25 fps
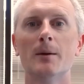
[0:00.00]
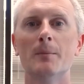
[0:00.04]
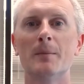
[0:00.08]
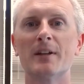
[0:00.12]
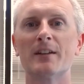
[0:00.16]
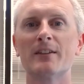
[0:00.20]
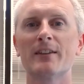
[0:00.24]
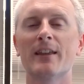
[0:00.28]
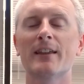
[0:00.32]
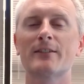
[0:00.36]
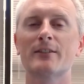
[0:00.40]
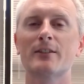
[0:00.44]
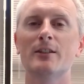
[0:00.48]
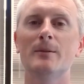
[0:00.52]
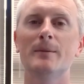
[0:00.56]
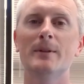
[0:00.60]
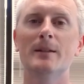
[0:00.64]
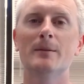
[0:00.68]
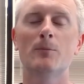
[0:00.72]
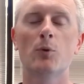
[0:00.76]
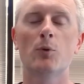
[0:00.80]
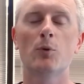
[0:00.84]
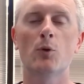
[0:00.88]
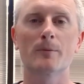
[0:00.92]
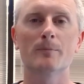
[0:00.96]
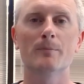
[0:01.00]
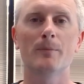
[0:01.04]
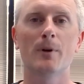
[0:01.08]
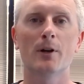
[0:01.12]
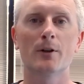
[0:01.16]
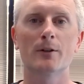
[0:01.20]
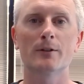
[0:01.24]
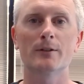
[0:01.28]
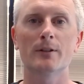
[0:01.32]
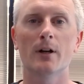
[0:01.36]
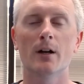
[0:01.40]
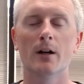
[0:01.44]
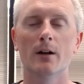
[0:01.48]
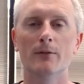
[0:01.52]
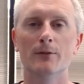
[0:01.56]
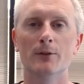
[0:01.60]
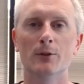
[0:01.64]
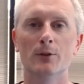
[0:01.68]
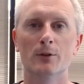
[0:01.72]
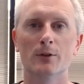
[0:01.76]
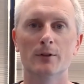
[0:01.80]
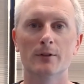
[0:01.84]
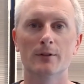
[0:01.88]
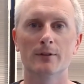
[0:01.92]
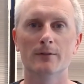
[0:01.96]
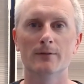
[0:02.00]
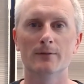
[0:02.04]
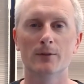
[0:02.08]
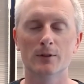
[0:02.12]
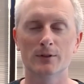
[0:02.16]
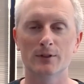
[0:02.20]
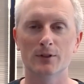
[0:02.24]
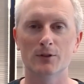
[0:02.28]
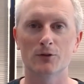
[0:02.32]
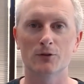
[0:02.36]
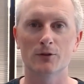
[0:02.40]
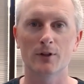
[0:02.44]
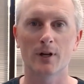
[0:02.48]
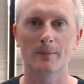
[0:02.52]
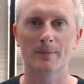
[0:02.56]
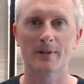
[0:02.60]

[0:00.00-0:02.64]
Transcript: because that's going to be an important part of your voltage drop